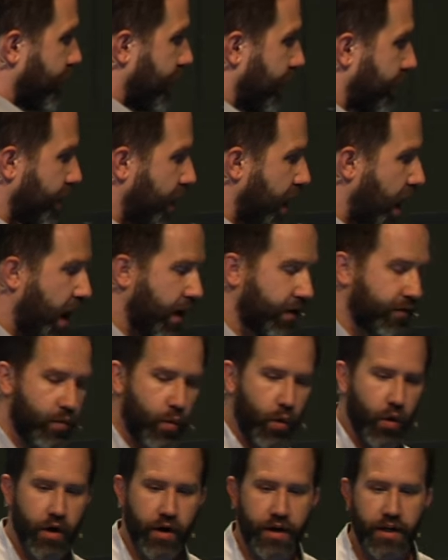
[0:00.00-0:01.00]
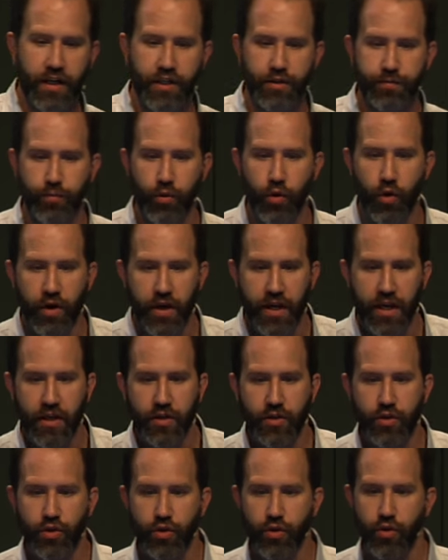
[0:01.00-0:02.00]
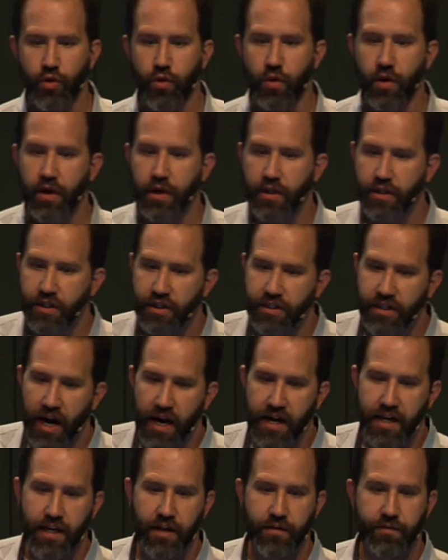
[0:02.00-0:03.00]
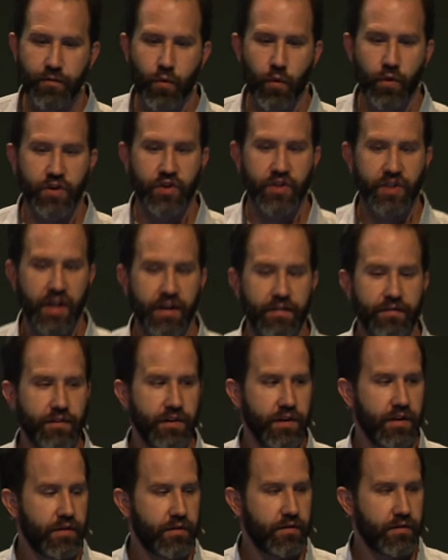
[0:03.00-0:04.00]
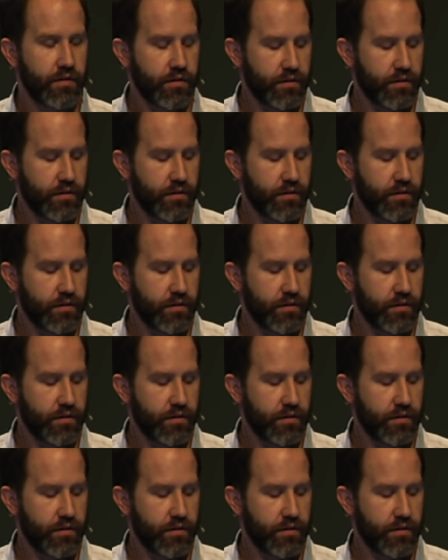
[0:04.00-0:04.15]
But a lot of work gets put into designing it for safety.